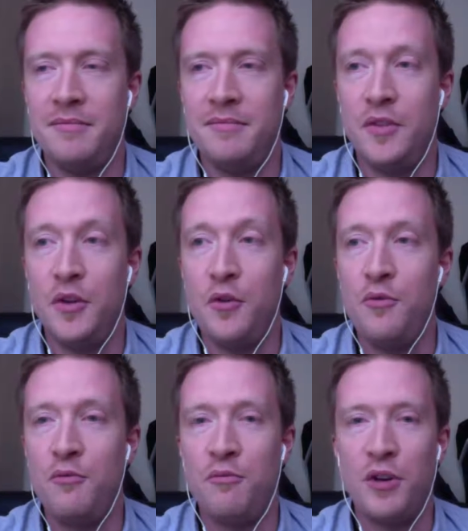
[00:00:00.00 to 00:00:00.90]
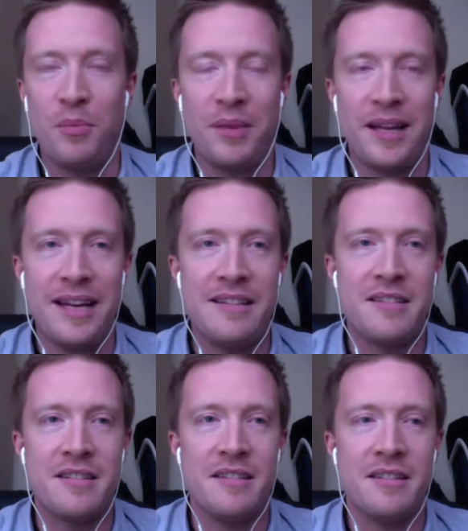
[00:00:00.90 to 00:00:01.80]
no real
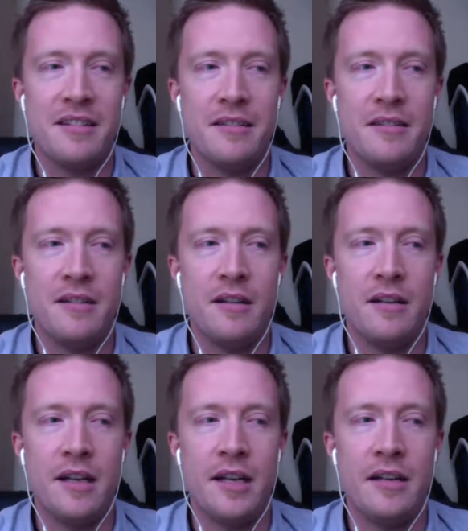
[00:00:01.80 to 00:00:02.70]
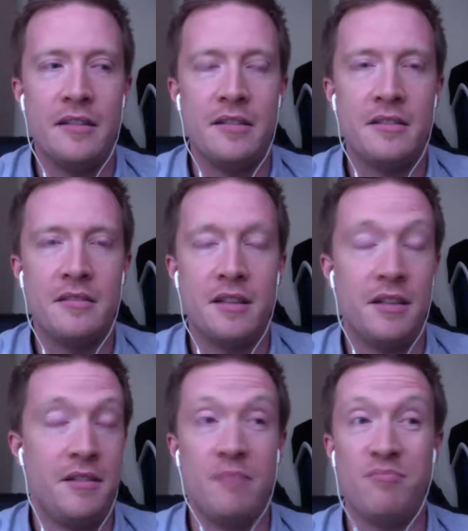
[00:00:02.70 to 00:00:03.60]
plans, and
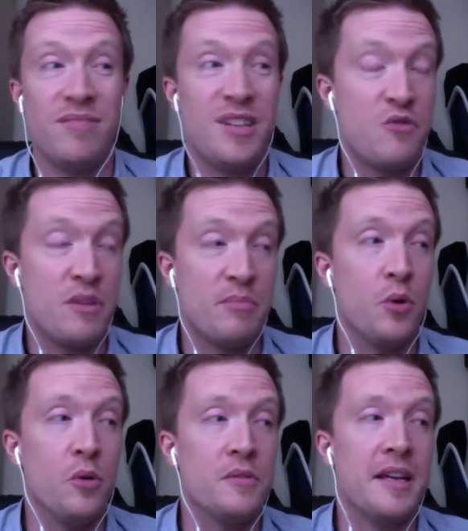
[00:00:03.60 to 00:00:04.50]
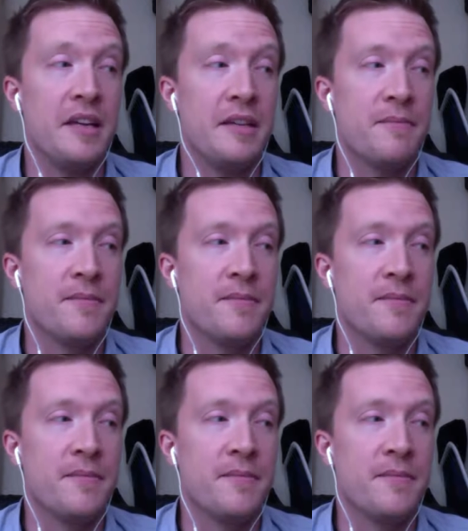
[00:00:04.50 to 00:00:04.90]
I literally bought a